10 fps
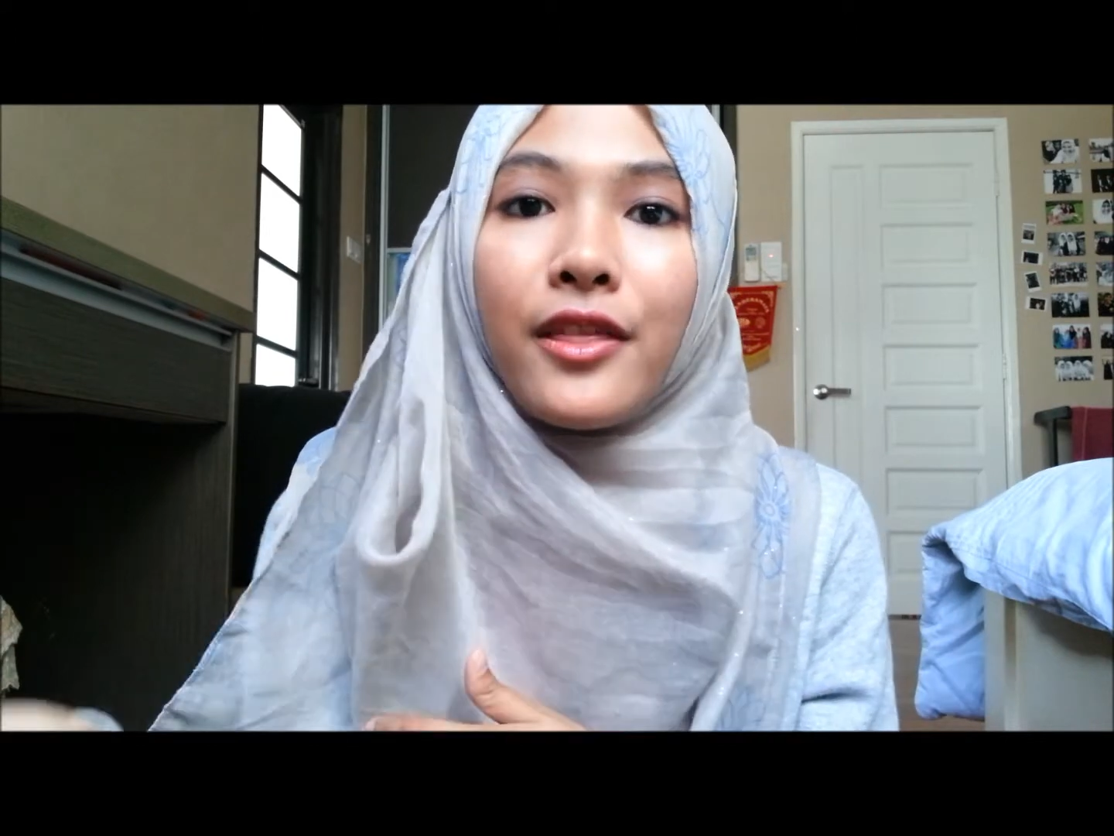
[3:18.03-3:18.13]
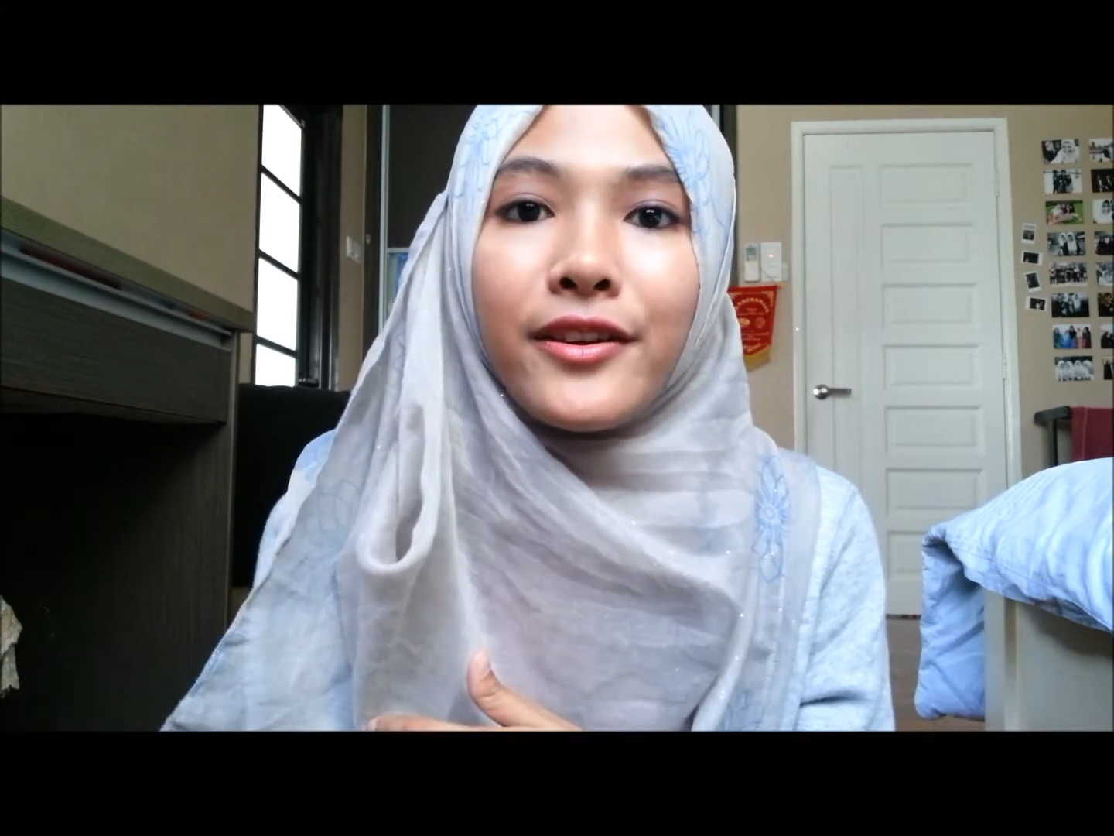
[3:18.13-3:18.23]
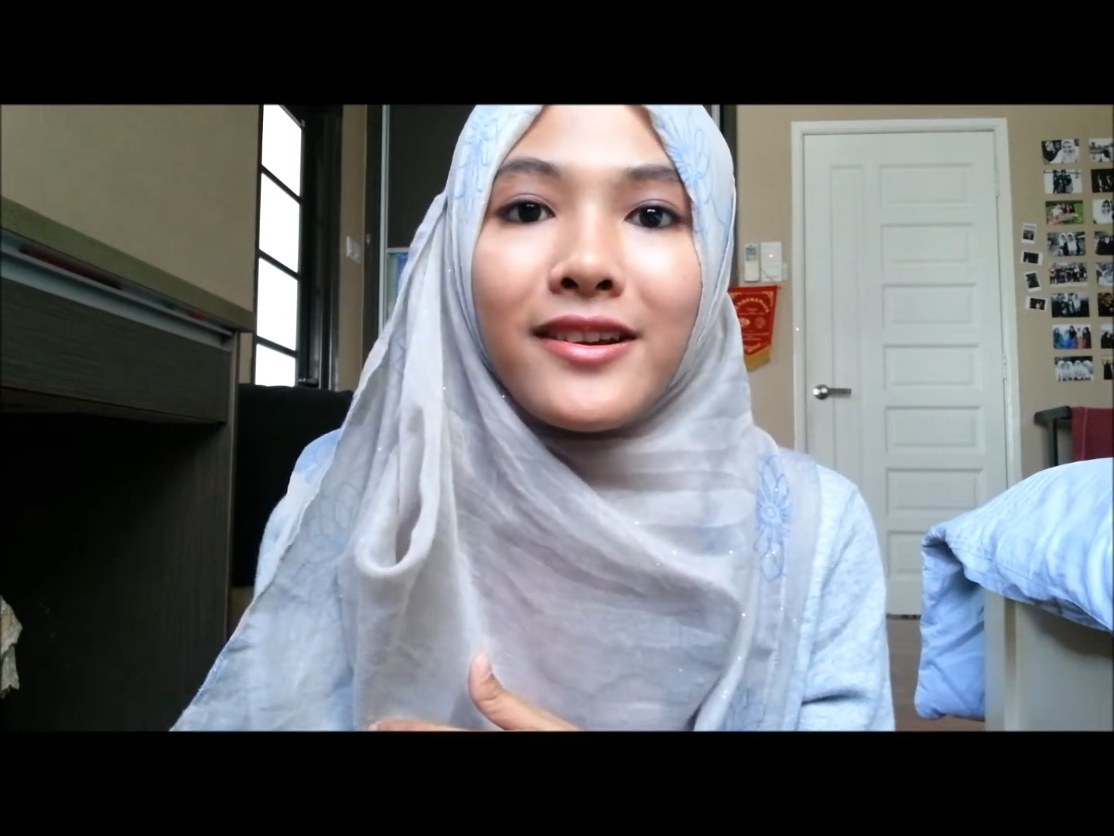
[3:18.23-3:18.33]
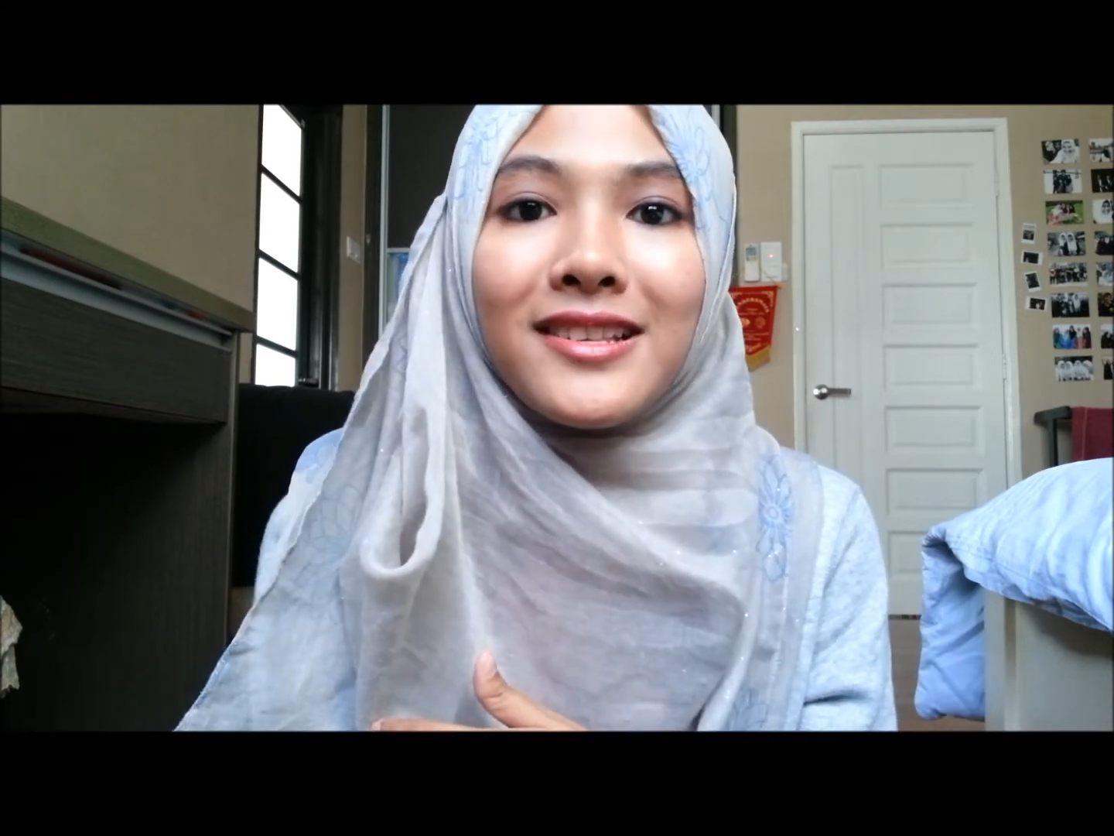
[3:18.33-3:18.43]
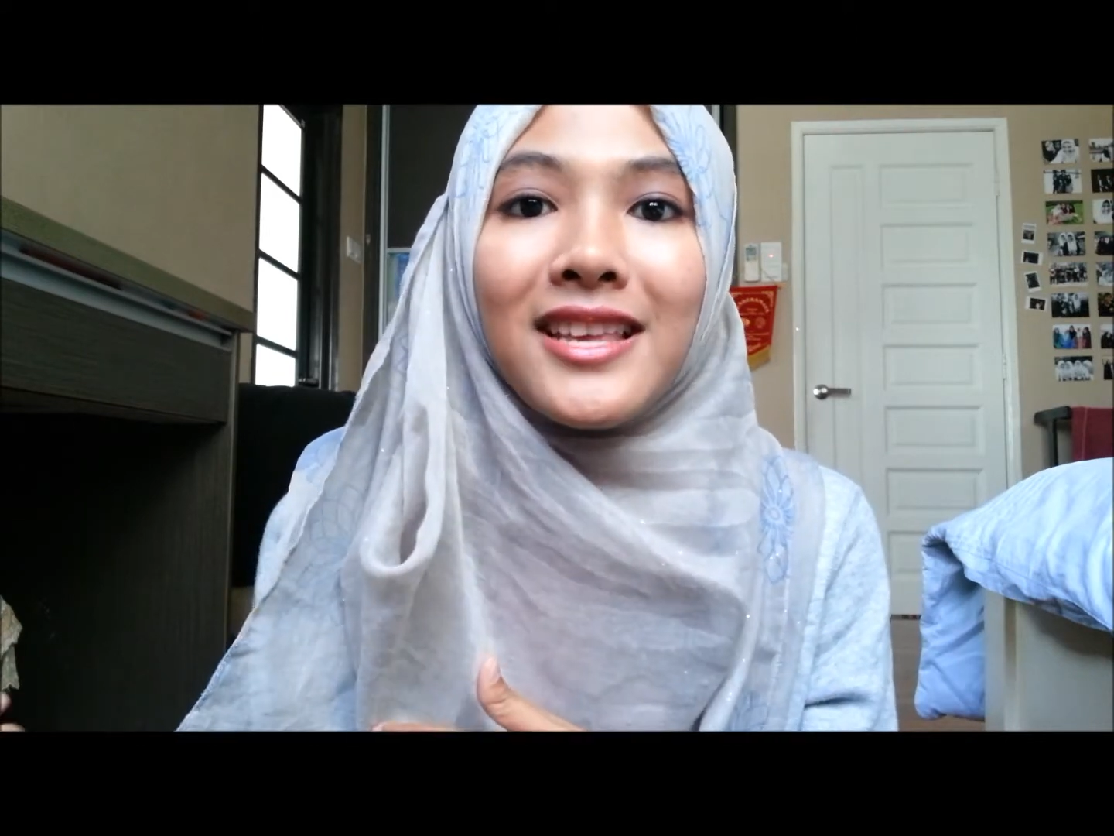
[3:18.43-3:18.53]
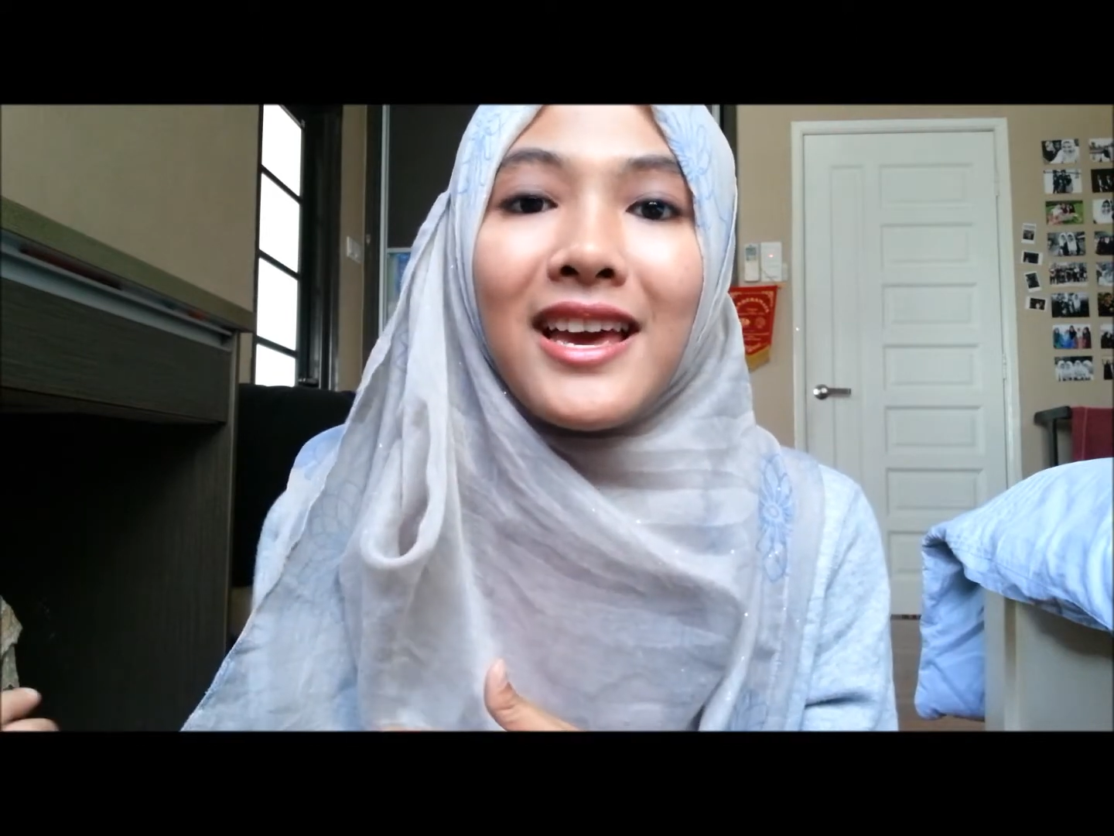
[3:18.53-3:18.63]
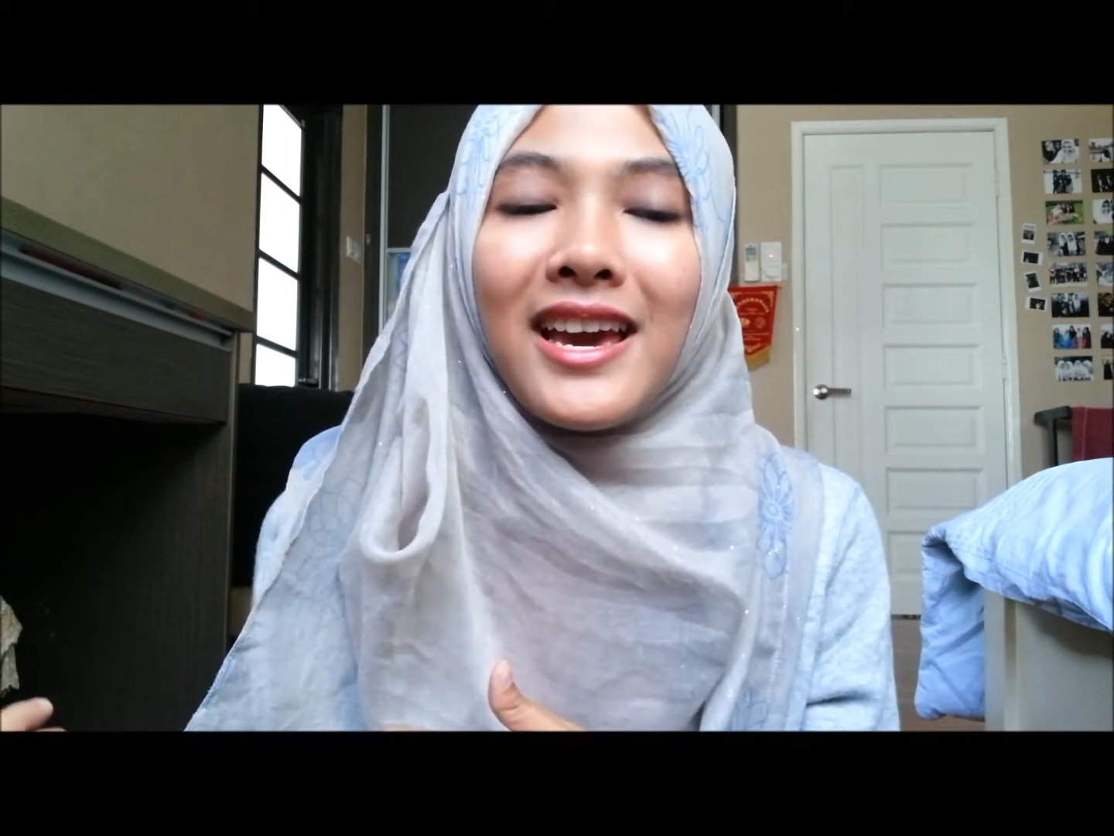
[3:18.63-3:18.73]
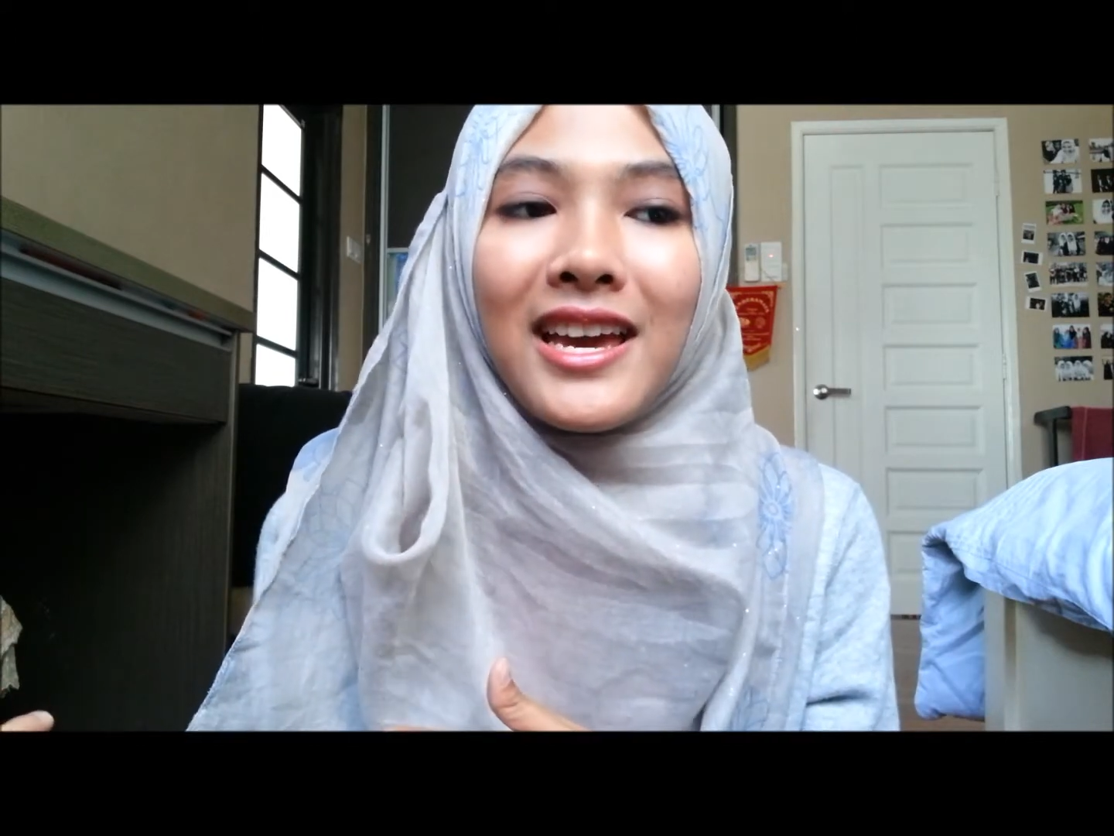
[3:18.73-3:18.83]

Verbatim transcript: others